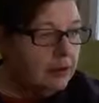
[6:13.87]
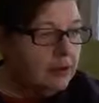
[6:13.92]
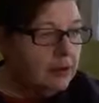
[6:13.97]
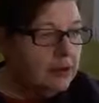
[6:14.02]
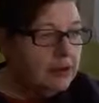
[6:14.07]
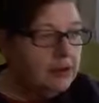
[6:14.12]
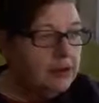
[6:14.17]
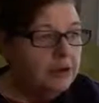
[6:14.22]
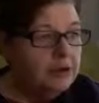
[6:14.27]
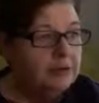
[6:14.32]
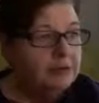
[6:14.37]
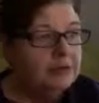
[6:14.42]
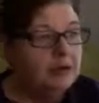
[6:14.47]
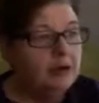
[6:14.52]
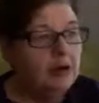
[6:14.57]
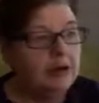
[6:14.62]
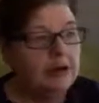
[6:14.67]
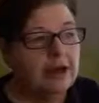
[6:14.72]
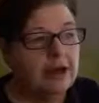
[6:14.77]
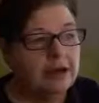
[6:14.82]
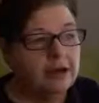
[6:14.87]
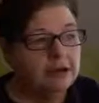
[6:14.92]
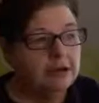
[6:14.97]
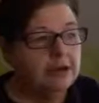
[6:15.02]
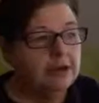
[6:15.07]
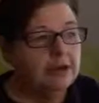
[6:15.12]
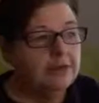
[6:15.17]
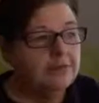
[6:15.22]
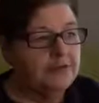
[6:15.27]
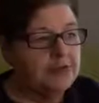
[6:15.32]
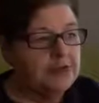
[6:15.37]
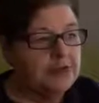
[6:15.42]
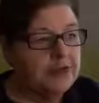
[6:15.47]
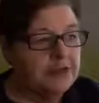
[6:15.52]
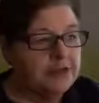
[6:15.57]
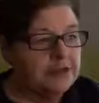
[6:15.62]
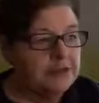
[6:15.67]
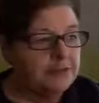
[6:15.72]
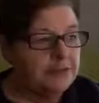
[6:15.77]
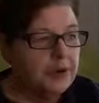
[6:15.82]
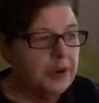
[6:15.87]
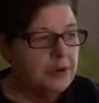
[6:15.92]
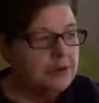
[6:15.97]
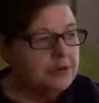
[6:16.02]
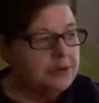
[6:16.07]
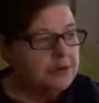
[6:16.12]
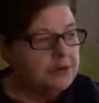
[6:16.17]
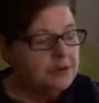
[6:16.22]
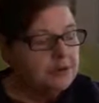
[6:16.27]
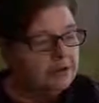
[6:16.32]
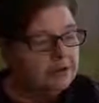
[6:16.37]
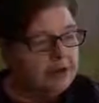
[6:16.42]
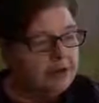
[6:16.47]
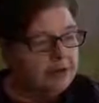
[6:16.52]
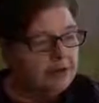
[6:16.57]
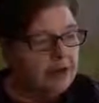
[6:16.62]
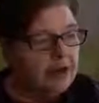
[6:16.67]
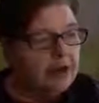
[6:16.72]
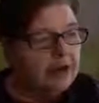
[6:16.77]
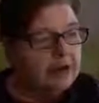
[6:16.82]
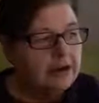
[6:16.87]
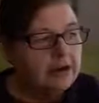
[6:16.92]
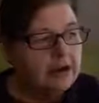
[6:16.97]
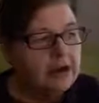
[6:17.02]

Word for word: New Living Testament, I just looked at that.